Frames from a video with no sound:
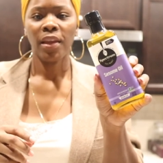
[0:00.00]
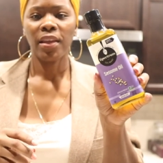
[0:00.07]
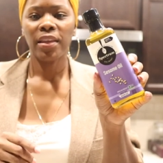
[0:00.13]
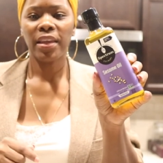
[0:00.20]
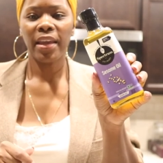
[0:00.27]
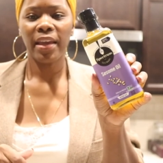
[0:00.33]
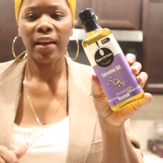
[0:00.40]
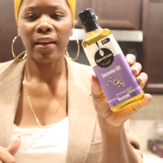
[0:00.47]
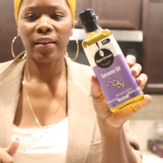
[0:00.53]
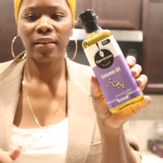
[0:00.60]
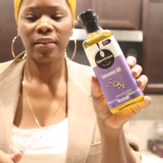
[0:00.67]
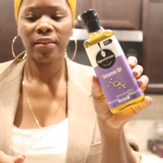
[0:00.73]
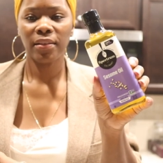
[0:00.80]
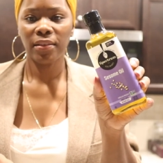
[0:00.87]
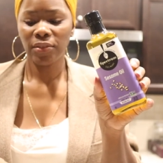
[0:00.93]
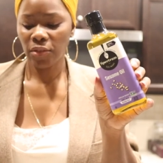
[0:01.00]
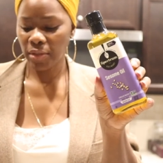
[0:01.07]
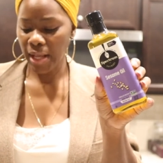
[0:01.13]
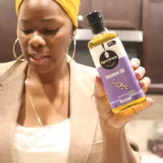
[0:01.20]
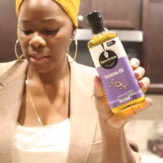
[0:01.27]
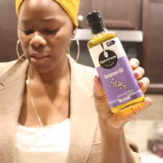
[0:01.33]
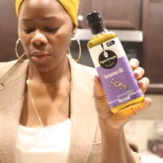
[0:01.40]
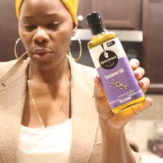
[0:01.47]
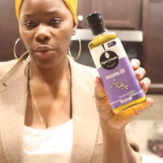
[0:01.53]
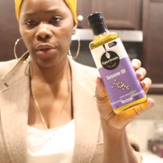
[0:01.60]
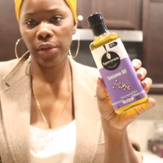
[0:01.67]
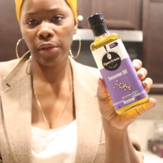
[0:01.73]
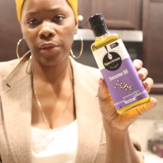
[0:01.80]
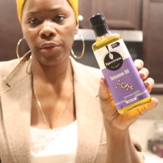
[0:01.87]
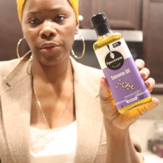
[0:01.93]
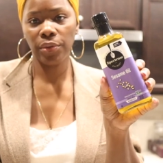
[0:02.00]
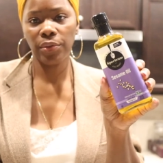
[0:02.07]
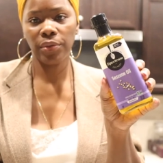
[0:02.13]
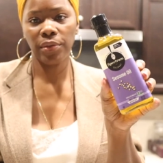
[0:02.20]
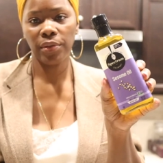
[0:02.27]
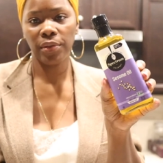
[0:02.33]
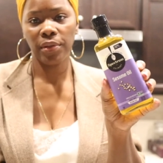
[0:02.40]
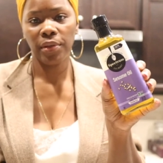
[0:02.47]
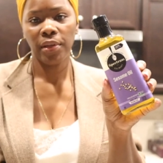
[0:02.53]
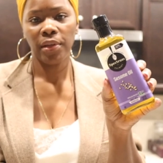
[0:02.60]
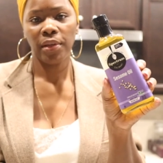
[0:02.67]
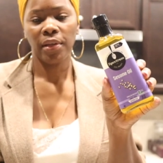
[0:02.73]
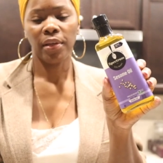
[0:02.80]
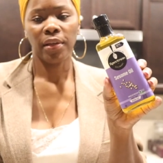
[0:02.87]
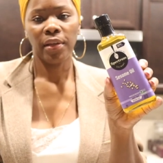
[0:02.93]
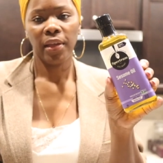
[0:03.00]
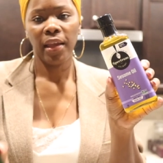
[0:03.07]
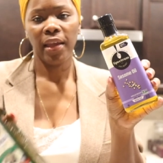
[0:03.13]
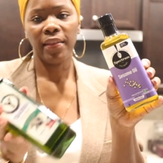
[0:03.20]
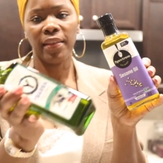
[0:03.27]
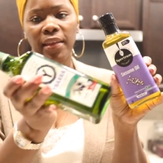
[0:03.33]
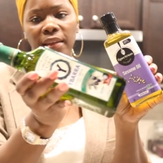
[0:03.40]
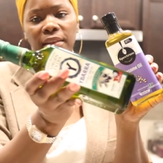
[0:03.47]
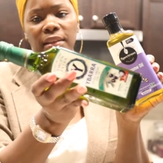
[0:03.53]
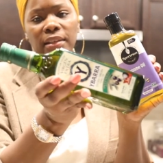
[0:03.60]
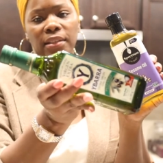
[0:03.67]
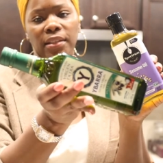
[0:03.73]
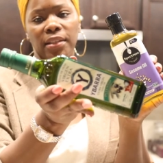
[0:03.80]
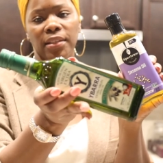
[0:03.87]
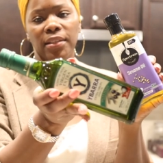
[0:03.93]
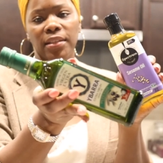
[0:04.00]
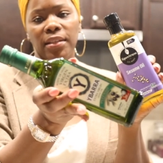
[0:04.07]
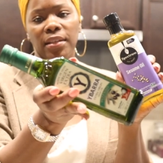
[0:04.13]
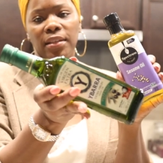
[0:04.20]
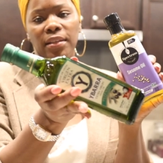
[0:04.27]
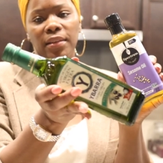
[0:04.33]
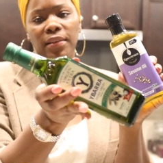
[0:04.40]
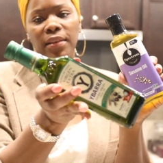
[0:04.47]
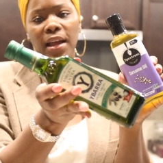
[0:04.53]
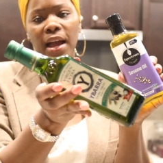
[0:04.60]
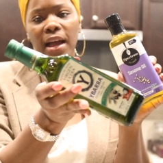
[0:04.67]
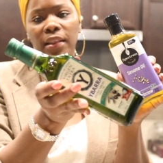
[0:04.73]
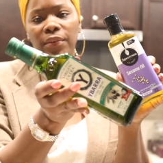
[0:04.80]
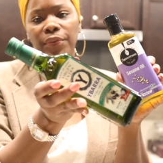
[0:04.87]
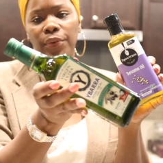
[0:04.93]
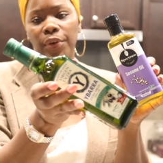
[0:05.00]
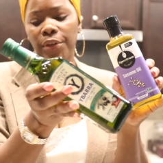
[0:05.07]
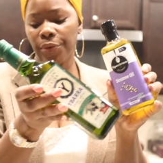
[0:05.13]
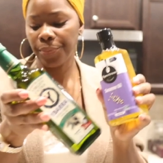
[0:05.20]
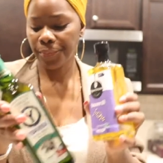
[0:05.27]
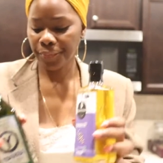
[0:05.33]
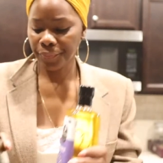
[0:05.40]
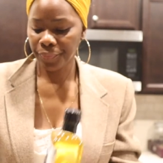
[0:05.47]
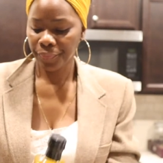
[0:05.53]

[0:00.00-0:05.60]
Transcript: Yeah, so that's the oil. And then this is the olive oil.